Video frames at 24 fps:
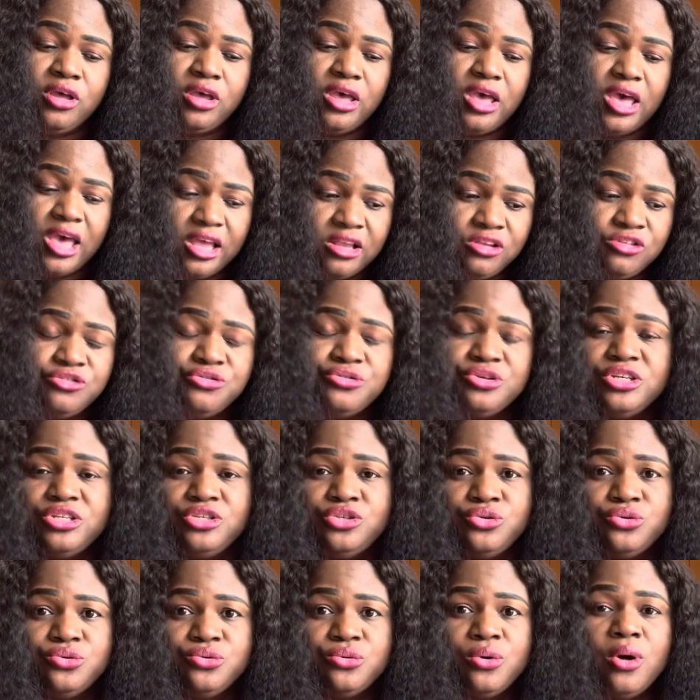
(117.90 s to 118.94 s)
entry
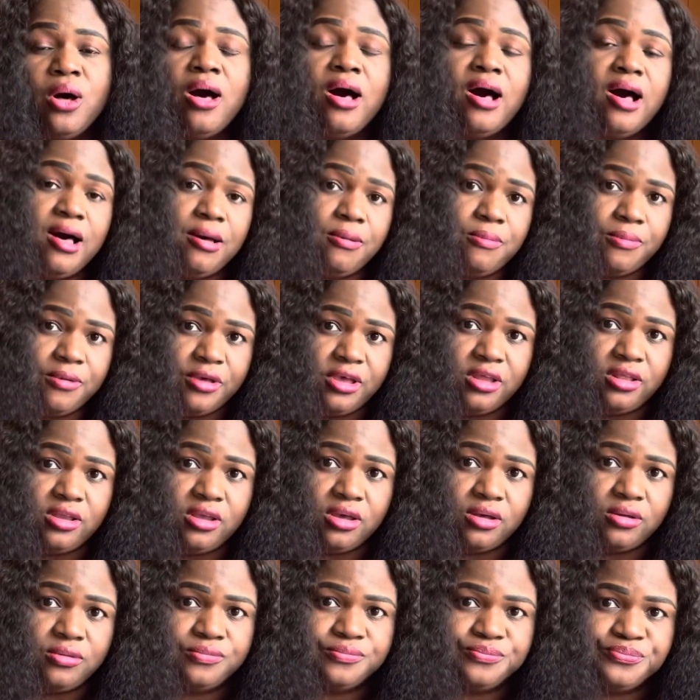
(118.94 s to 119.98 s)
to Albania
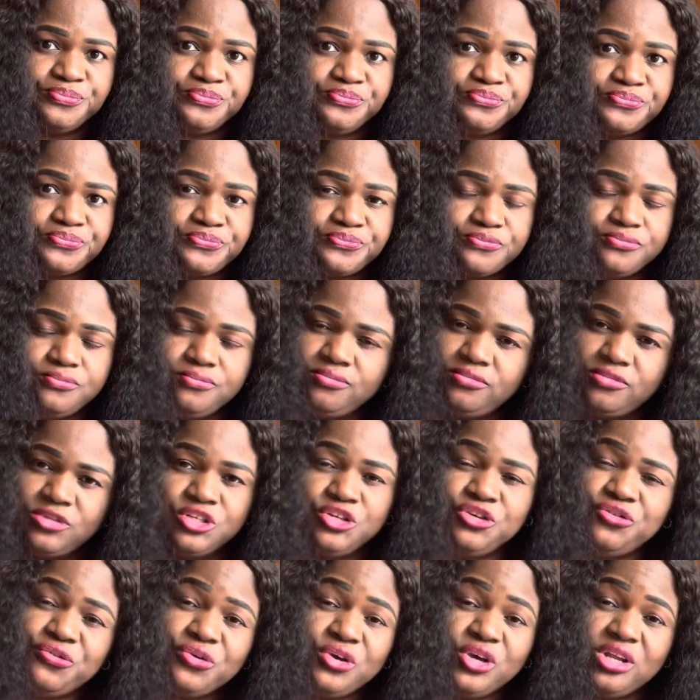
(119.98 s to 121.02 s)

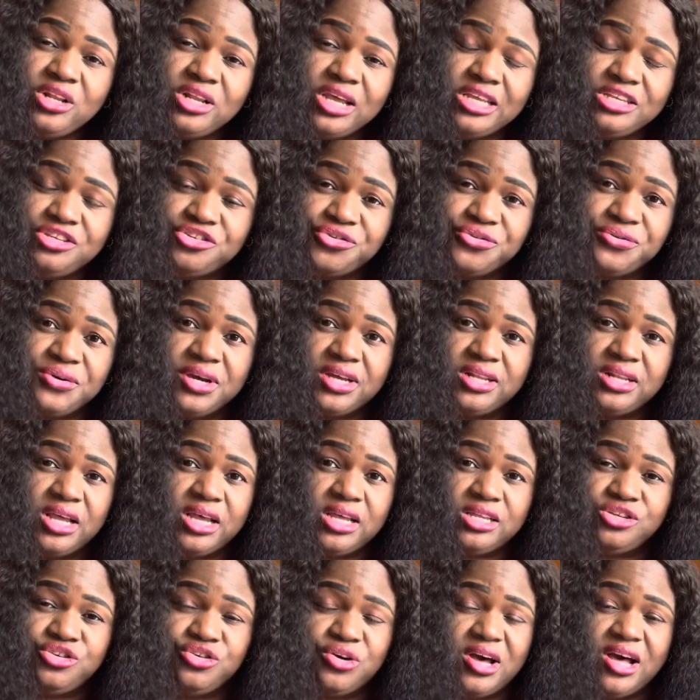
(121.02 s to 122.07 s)
if you're Nigerian
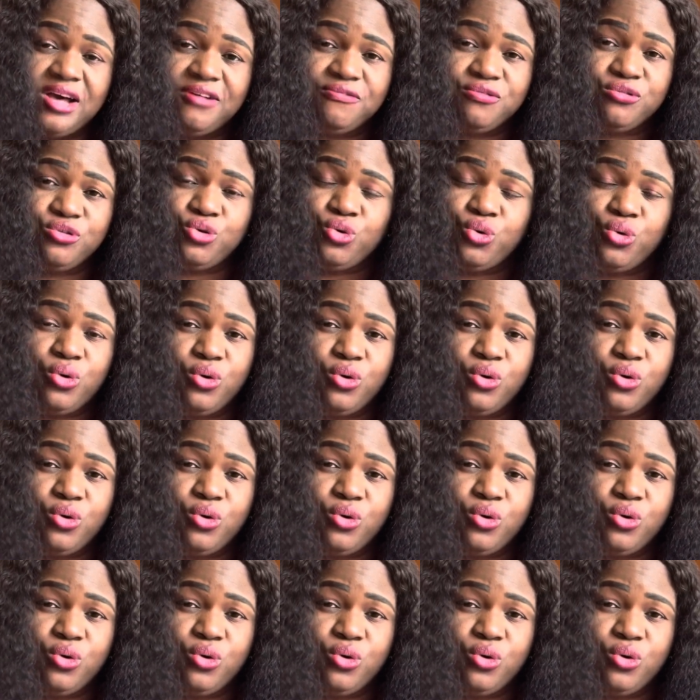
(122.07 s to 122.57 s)
and you have no